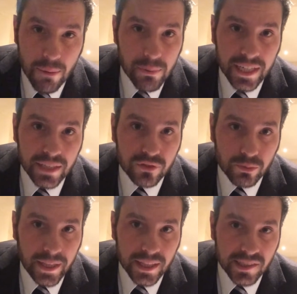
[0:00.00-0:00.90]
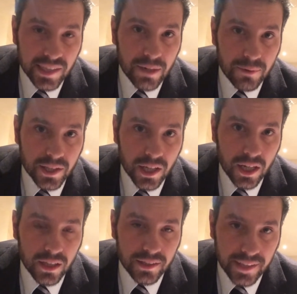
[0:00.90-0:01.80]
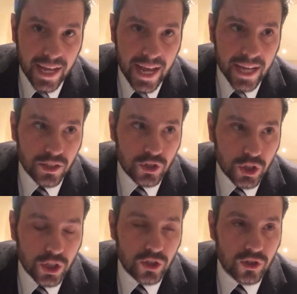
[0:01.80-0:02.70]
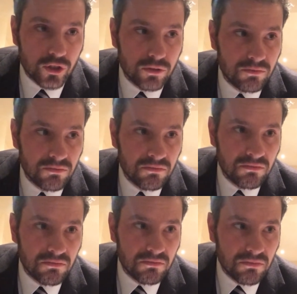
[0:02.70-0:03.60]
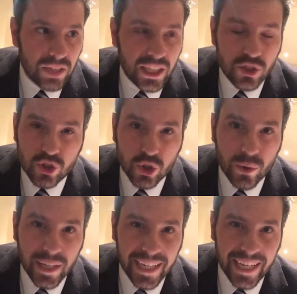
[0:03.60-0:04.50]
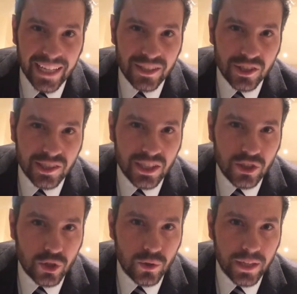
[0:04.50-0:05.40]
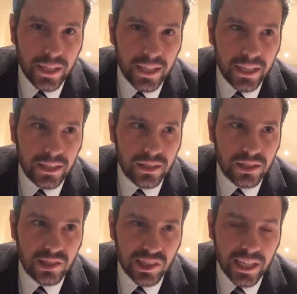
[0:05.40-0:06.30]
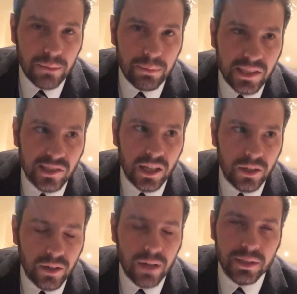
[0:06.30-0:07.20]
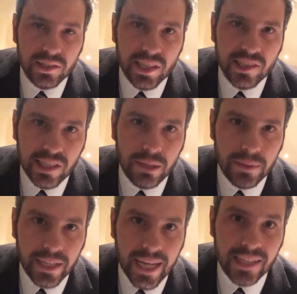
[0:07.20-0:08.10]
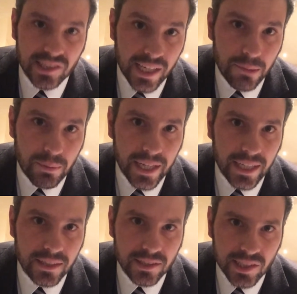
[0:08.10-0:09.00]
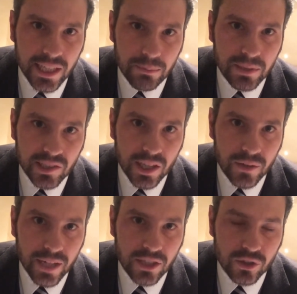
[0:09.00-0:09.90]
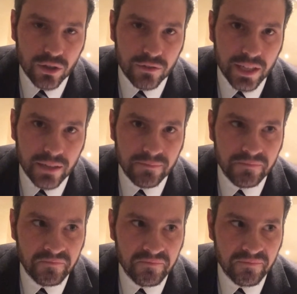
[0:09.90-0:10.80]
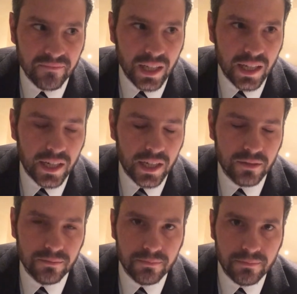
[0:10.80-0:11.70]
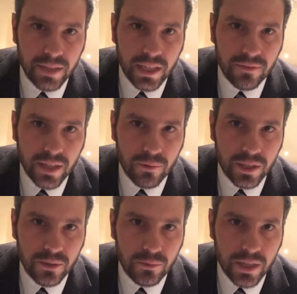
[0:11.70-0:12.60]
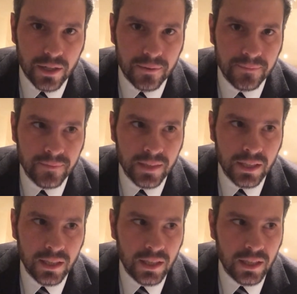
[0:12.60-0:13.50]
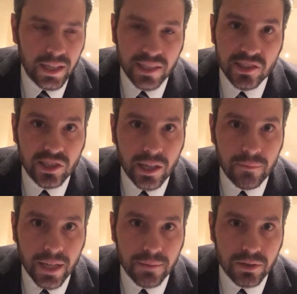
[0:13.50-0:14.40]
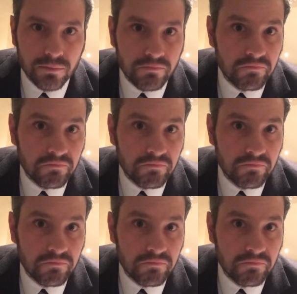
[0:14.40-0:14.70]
happily have spent the day with her there, just... enjoying it, just enjoying the sleepy, slow... I'm going to say sleepy again. Sleepy, the sleepy, slow nature of it. I don't know. Make of that what you will. Here's a time lapse.